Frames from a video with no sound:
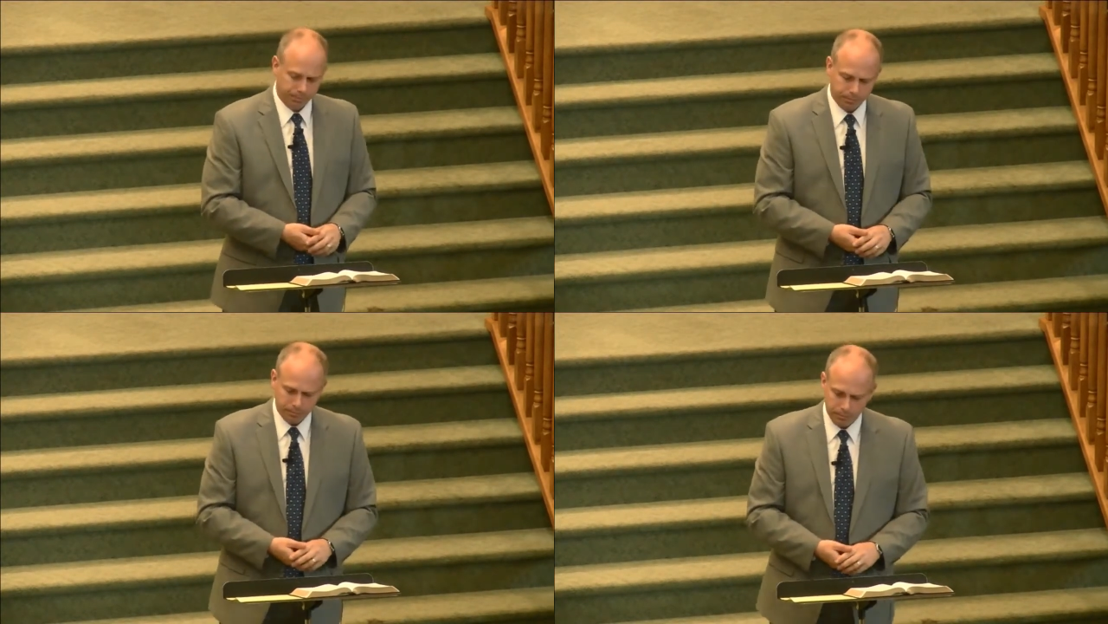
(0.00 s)

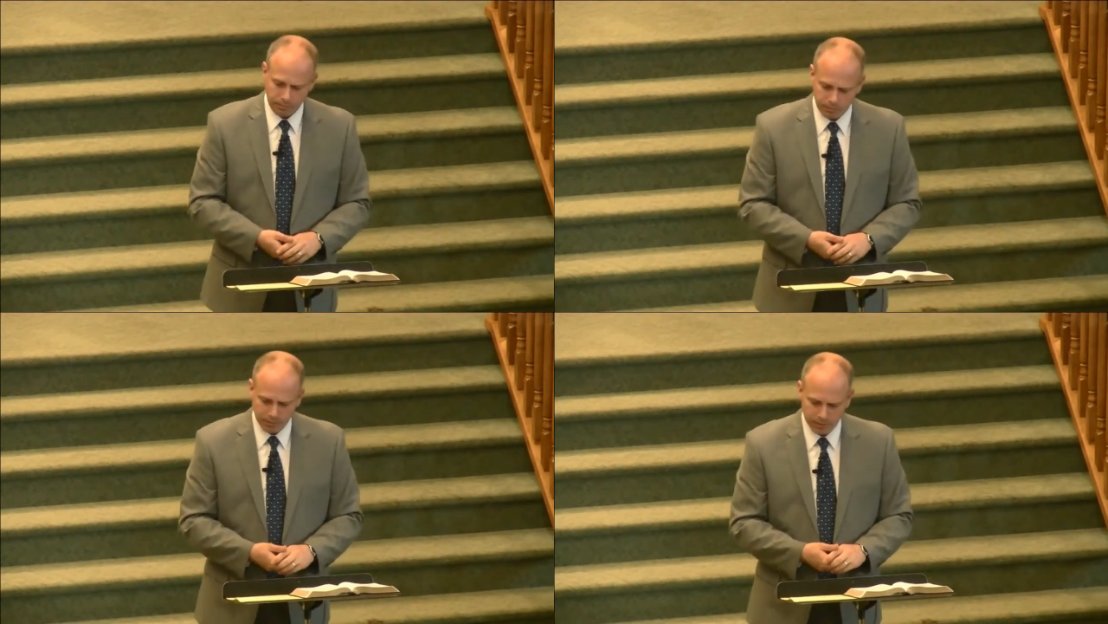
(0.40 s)

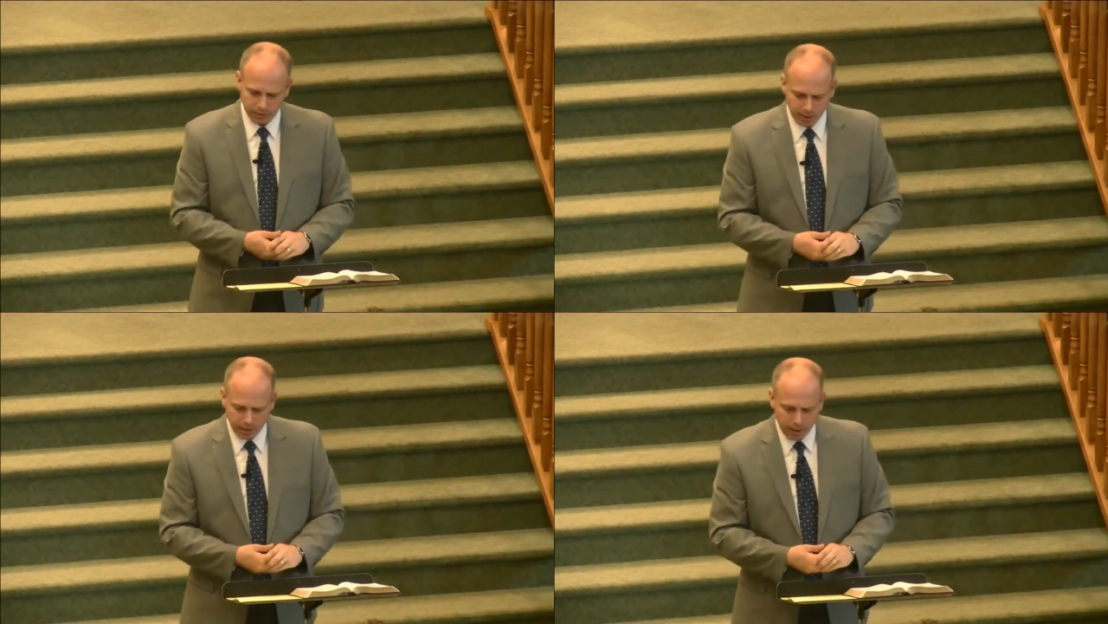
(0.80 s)

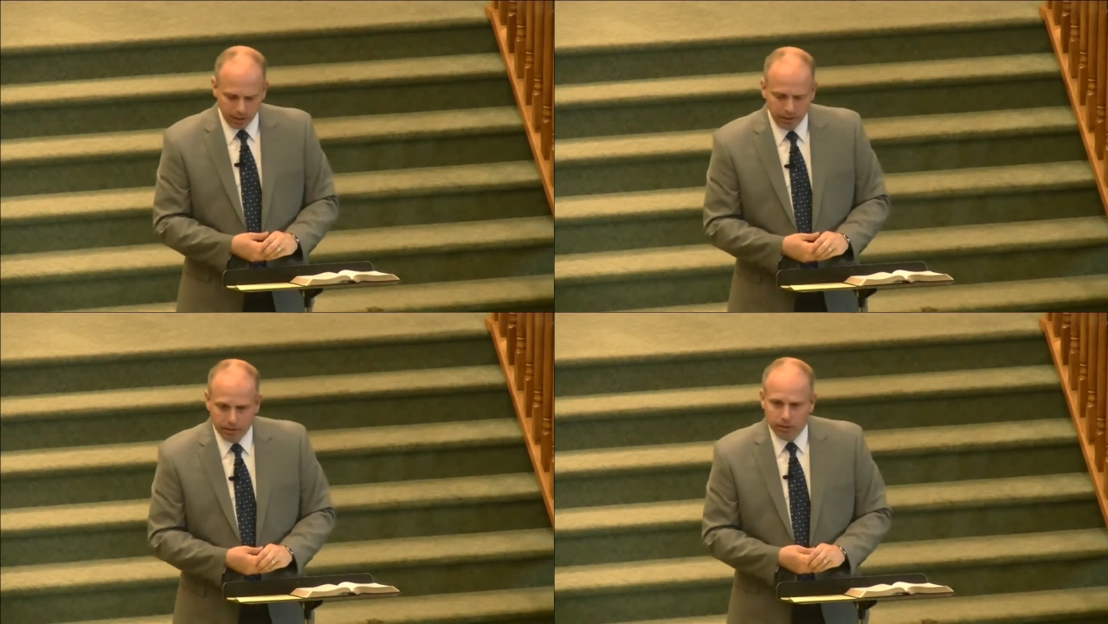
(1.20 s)

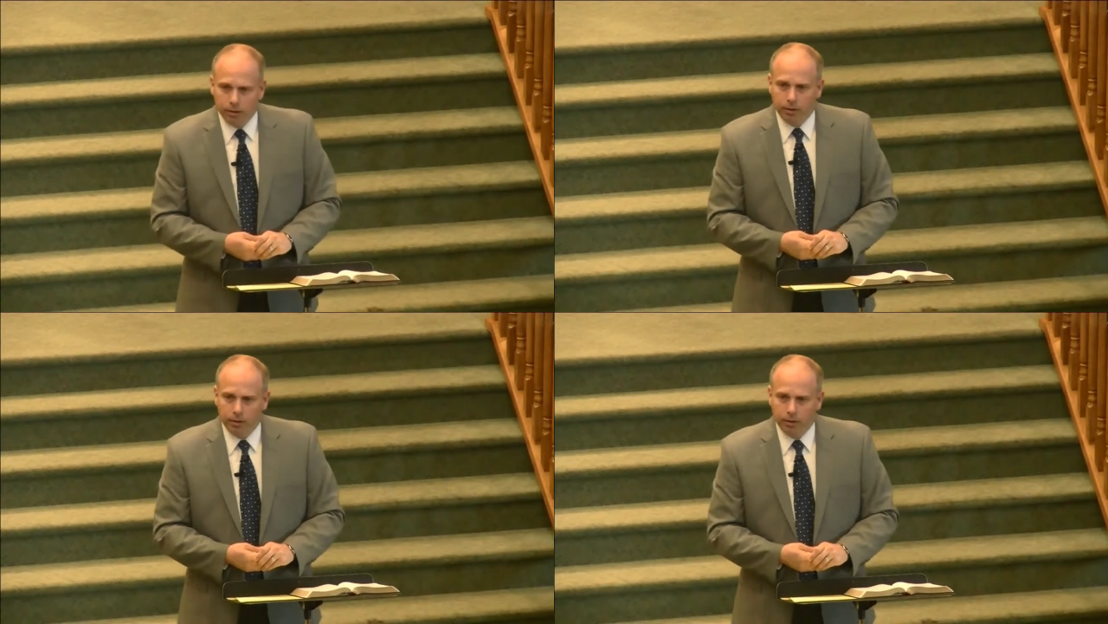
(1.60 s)
No one is speaking in this clip.